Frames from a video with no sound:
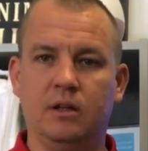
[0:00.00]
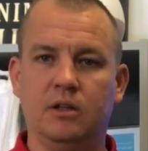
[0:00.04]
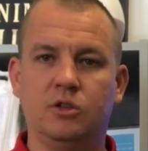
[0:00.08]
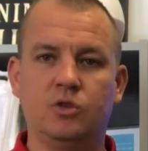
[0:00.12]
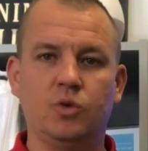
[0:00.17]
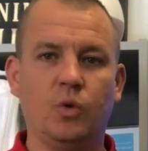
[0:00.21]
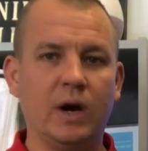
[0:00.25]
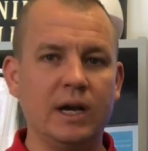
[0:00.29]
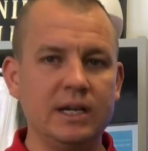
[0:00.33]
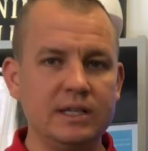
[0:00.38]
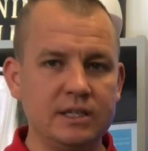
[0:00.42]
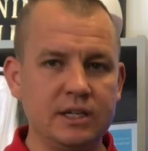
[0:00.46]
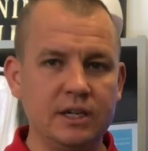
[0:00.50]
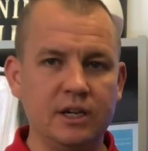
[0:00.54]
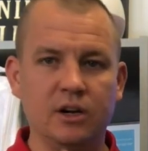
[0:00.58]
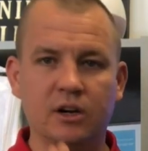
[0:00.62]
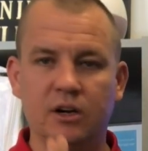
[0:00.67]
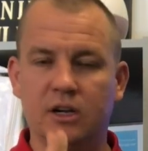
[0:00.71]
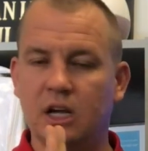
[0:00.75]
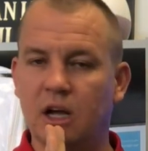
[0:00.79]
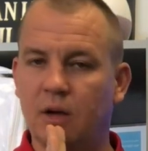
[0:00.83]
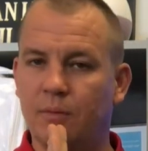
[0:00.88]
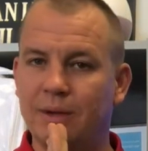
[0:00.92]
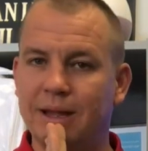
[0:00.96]
Twice a year,
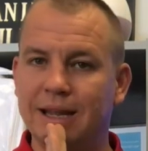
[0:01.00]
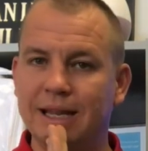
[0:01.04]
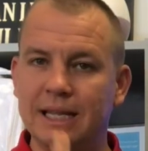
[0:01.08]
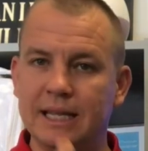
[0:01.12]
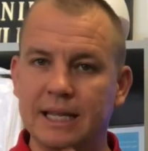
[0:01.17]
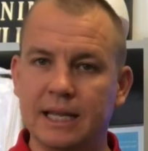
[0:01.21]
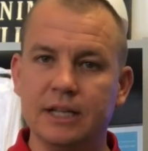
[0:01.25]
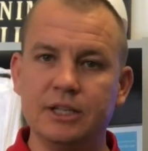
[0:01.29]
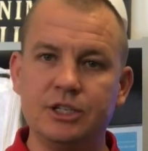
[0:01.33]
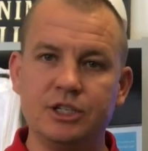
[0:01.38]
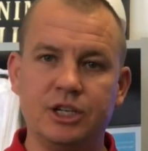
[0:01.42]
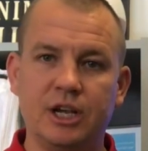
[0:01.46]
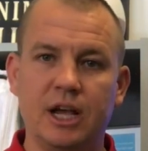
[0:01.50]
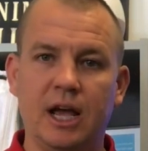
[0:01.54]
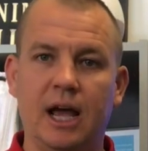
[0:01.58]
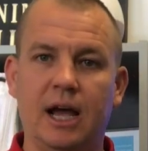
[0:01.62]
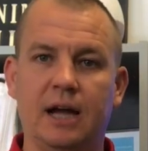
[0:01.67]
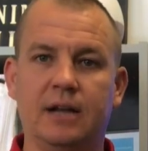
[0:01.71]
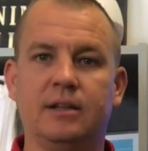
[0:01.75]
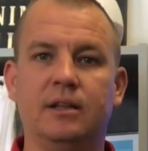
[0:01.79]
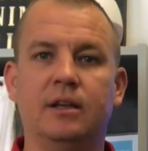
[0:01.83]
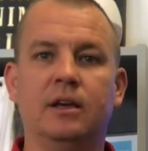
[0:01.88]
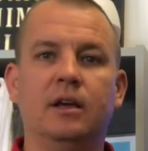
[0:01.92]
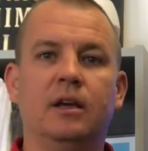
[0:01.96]
come in, get
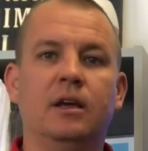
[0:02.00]
checked.